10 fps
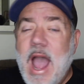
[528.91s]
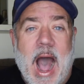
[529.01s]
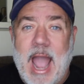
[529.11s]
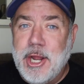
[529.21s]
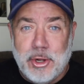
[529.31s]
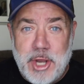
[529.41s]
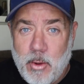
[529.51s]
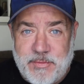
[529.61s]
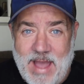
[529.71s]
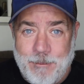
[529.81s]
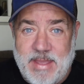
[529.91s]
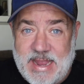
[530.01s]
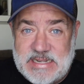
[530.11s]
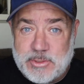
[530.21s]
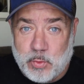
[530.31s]
I don't know what that
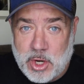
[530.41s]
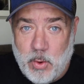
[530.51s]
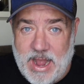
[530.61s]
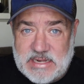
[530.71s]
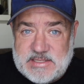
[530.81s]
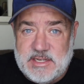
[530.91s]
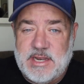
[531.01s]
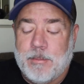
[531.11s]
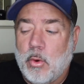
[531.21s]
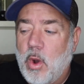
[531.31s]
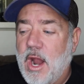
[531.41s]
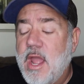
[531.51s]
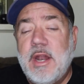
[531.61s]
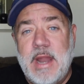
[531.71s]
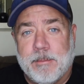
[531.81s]
means, request, number one.
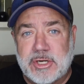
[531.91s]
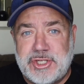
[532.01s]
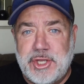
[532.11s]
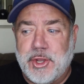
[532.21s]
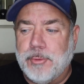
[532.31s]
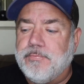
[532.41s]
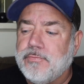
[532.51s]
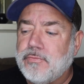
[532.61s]
Number two,